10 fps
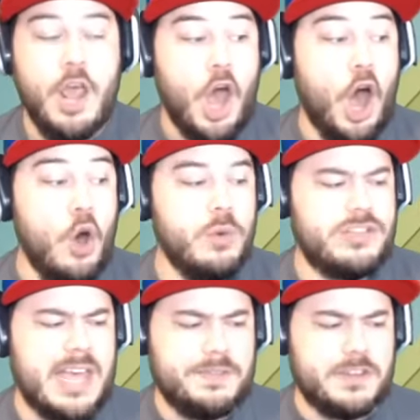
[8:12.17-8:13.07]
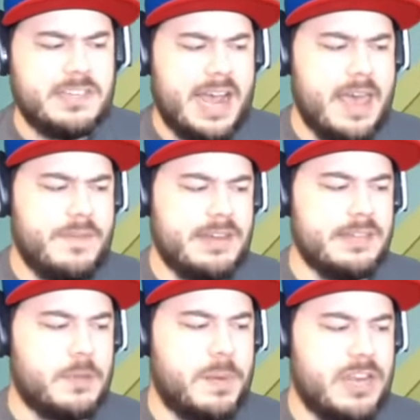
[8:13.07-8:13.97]
Oh, was that the die of
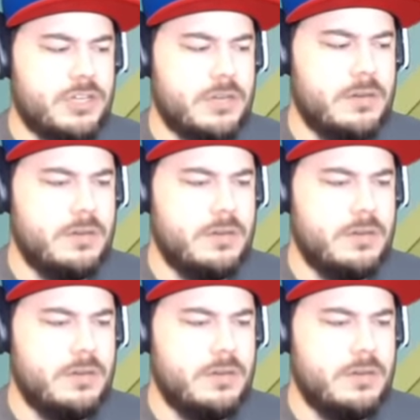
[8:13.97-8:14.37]
anticipation?